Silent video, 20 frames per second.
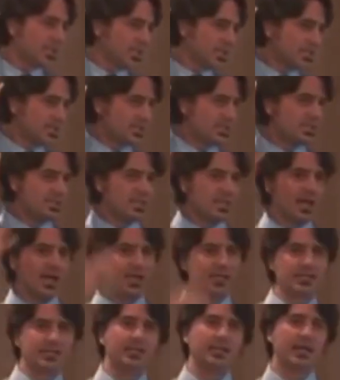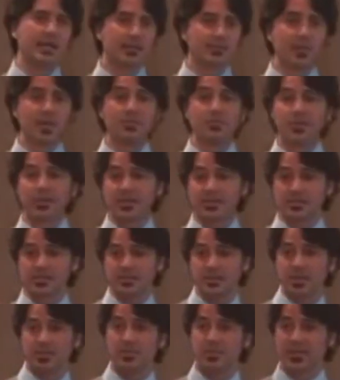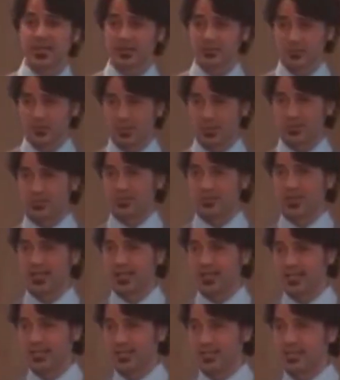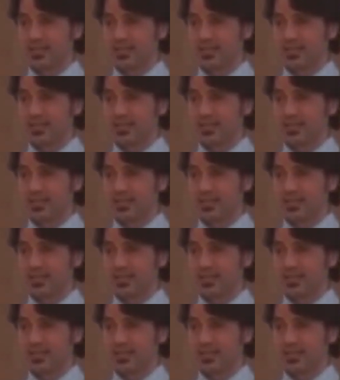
Get this toxin out of my brain so my brain works right.